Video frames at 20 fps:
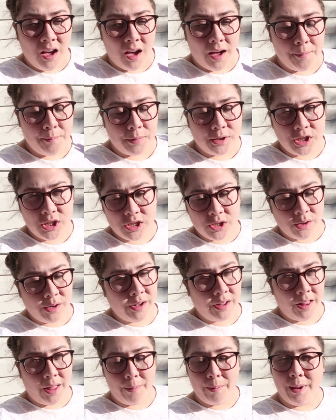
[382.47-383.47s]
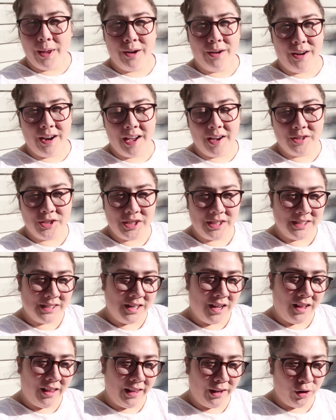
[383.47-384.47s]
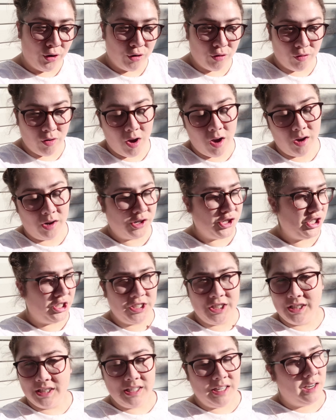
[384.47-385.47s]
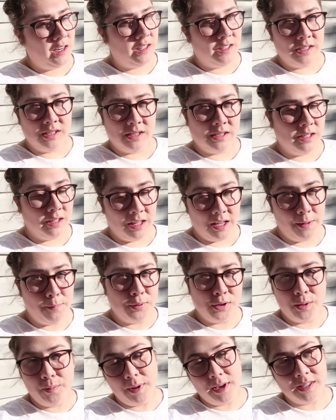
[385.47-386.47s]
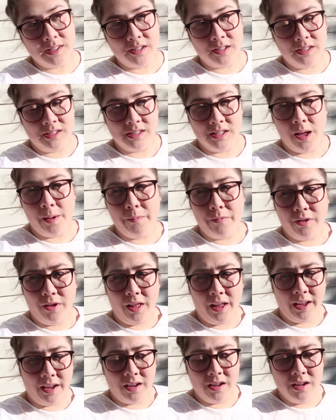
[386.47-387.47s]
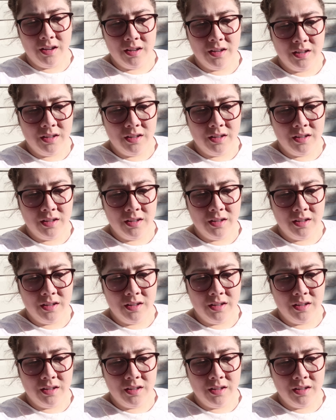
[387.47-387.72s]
Um, but she's doing a lot better now. She's not like drunk. She just needed to sleep. She basically slept for like,